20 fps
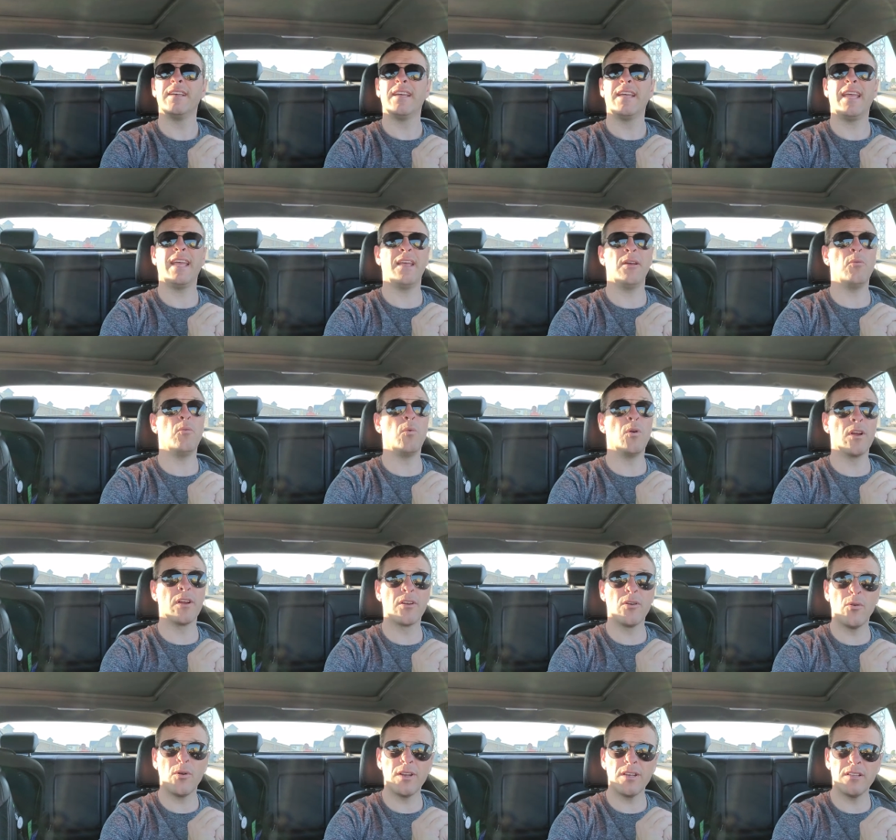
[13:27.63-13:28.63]
And we're
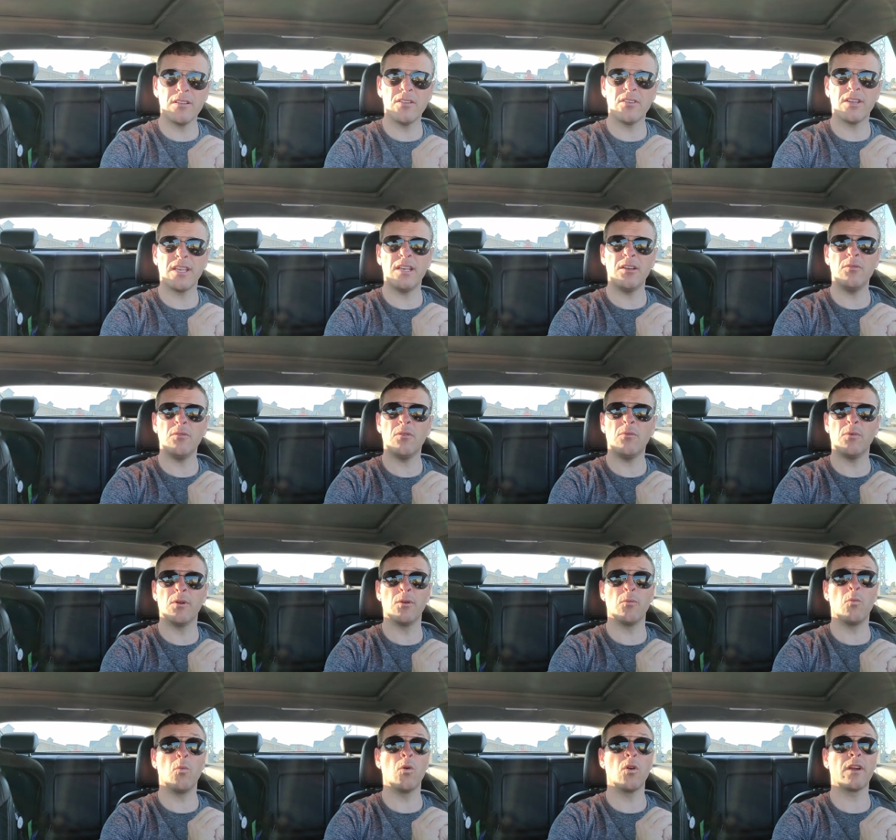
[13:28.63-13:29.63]
going to look into it. We're
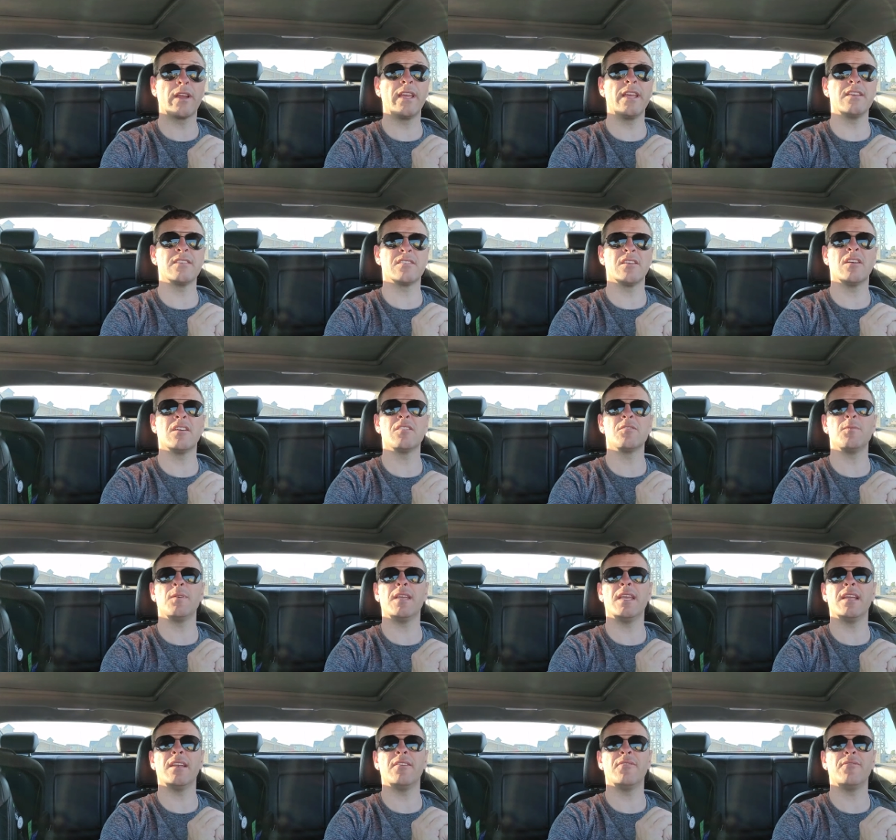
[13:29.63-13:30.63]
working as hard as we
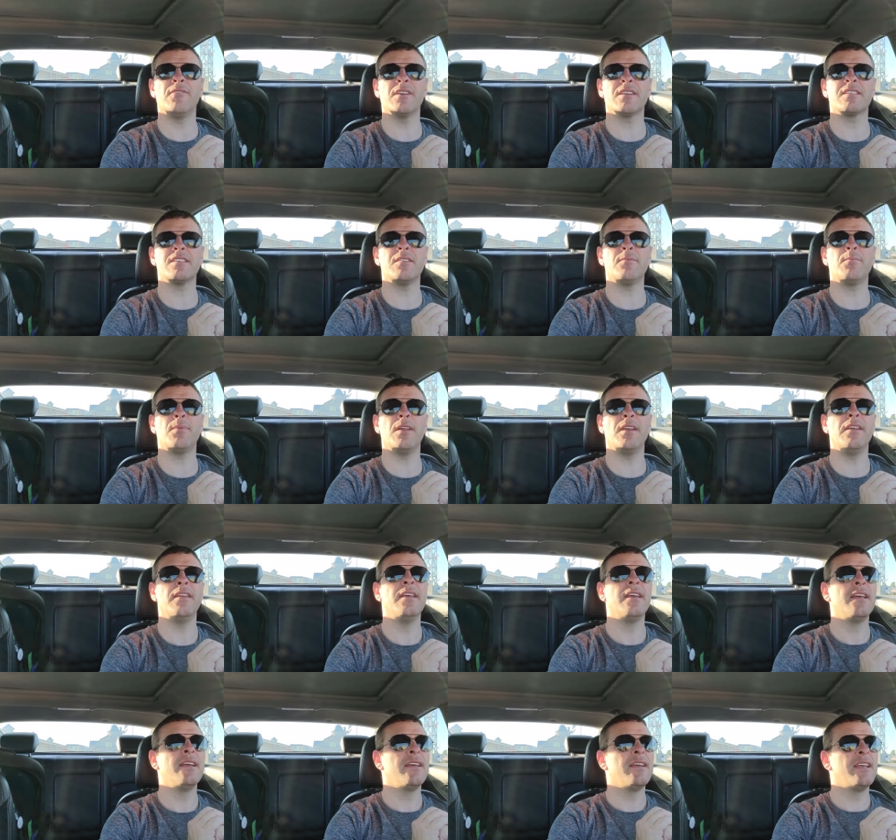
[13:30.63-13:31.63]
can to fix it, but
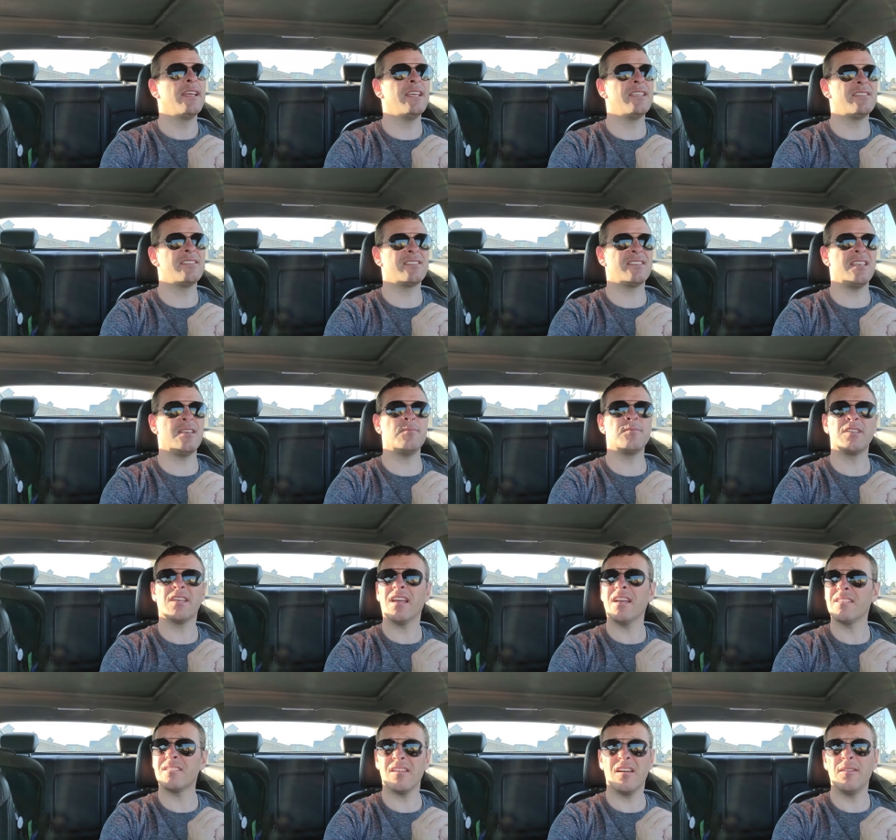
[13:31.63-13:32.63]
it just seems like
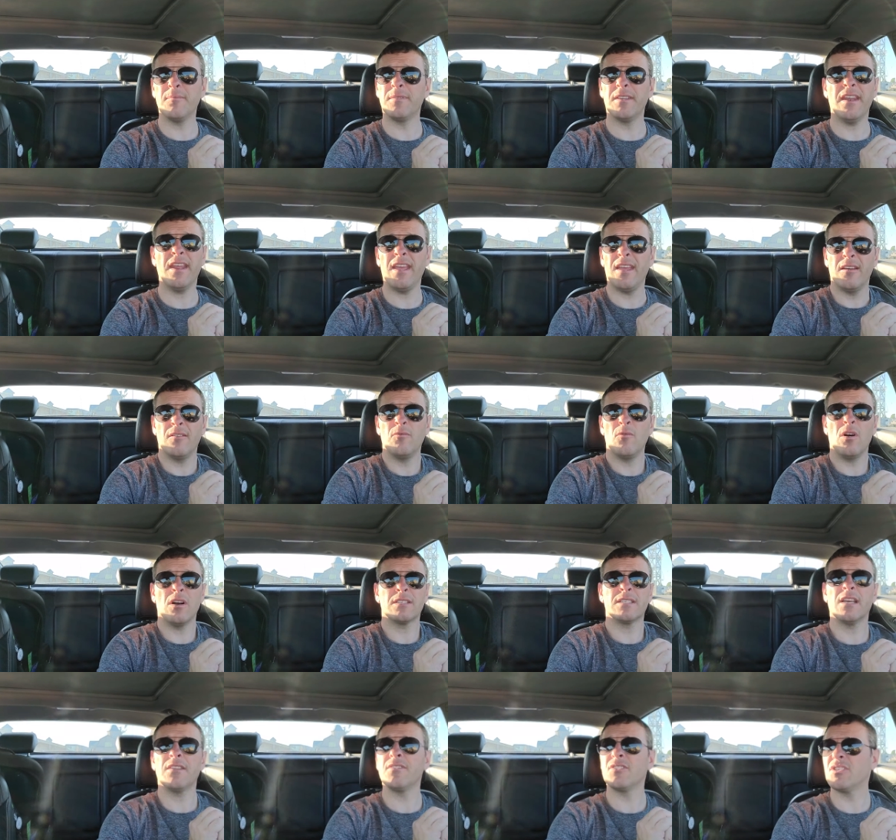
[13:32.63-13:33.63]
I saw him today. Walked
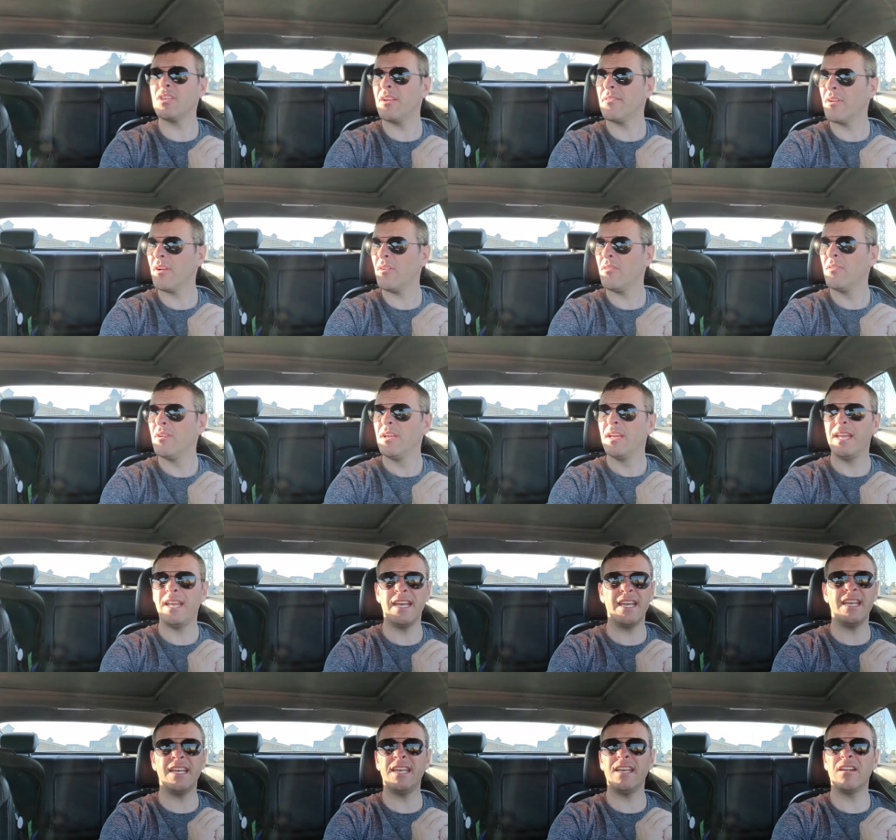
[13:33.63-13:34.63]
down the shed row, he
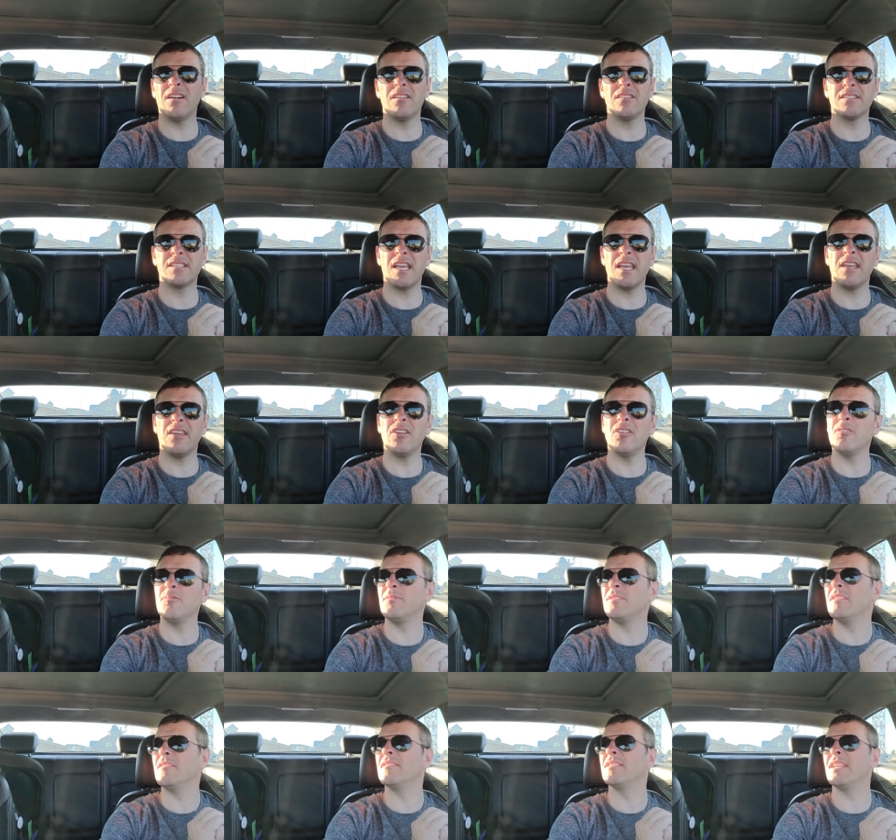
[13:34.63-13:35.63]
didn't eat all his hay
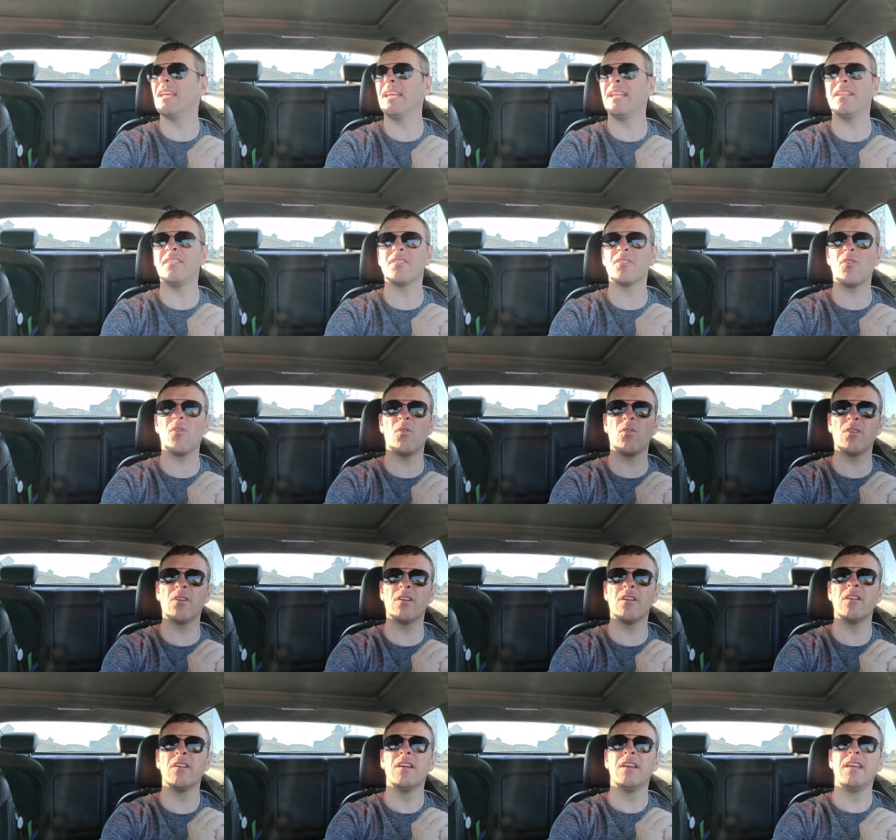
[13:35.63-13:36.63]
cubes, he's laying in the
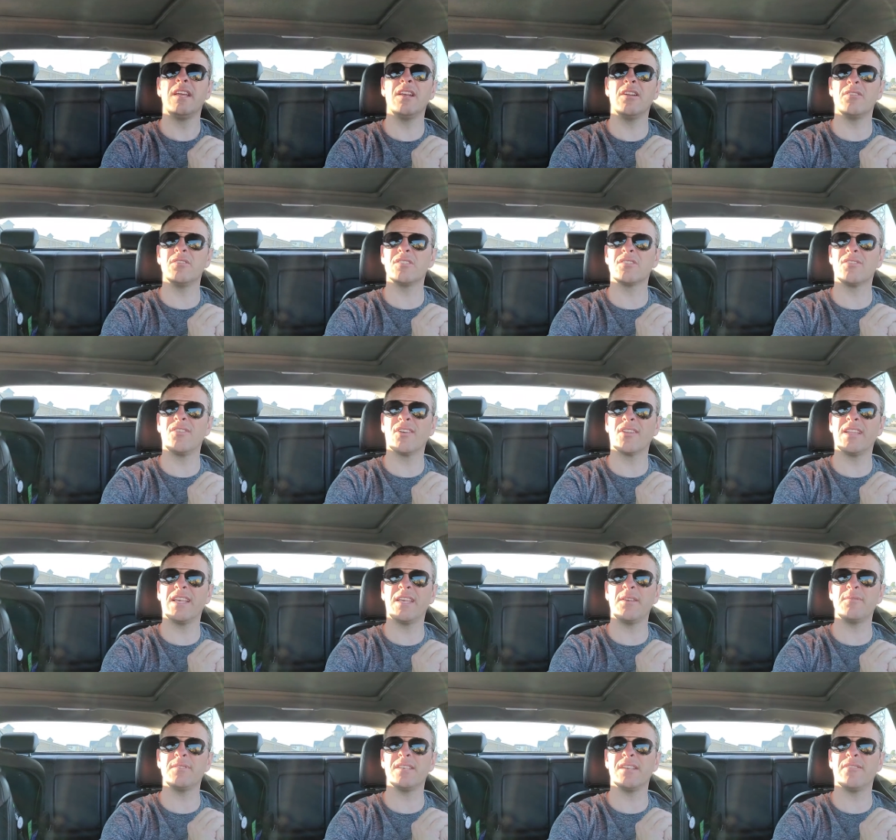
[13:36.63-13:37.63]
corner, you know, just looked like
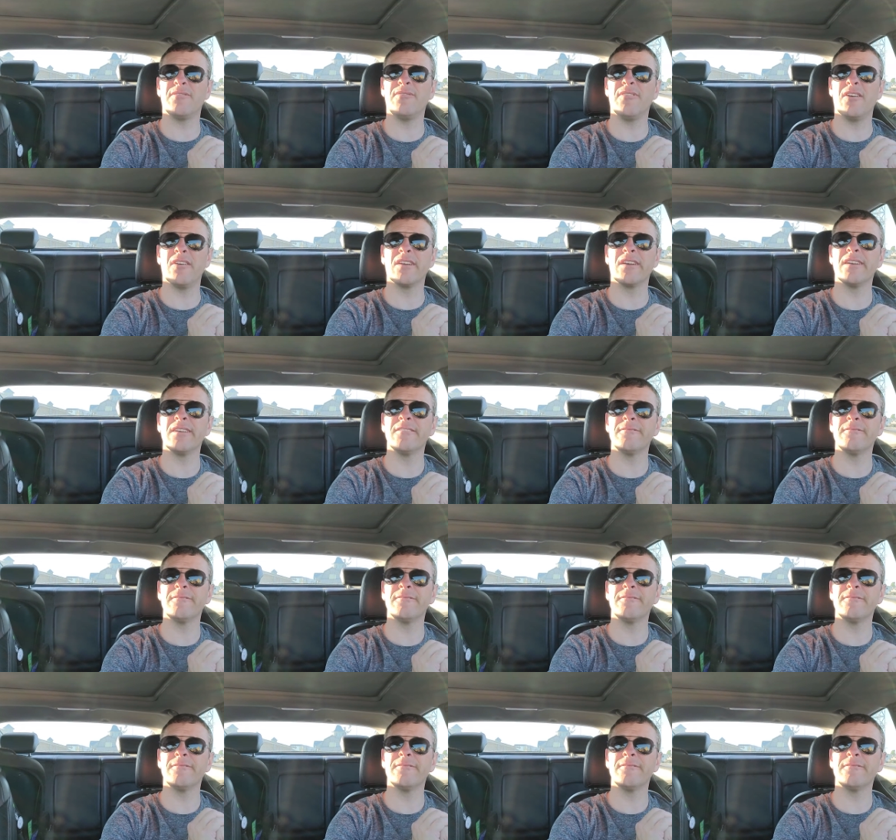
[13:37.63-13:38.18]
he was in a funk,